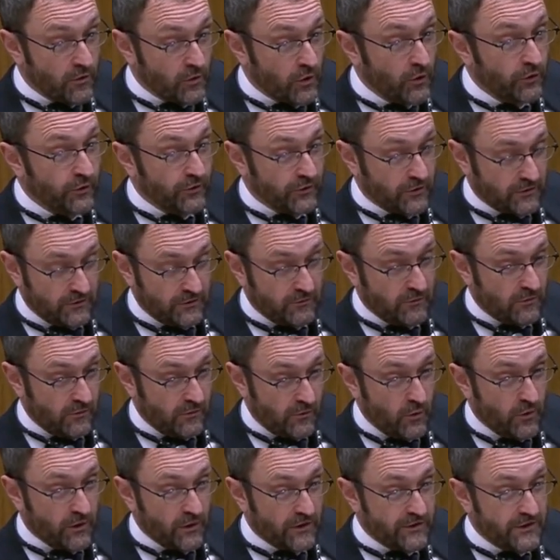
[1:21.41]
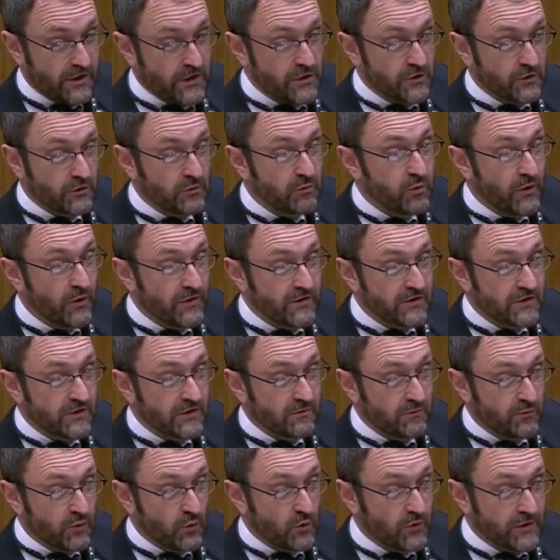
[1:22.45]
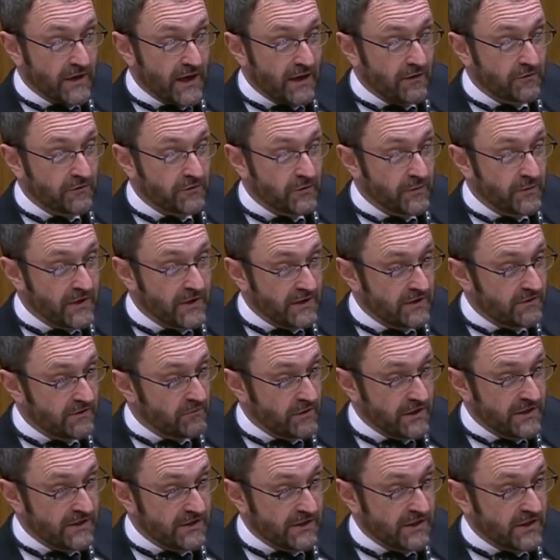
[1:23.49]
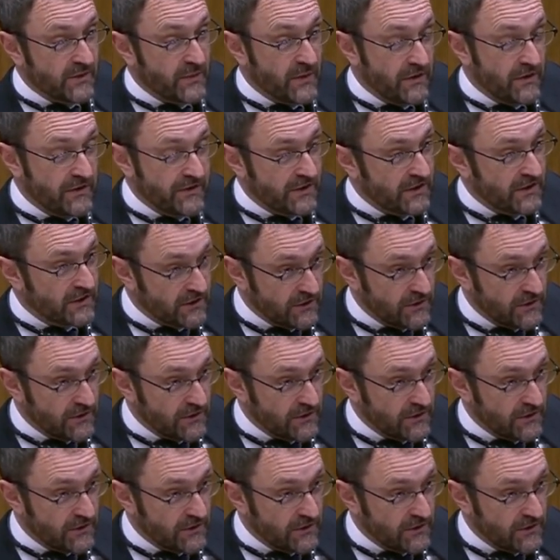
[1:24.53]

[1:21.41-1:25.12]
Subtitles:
cross-organisational points brought out from these recent experiences,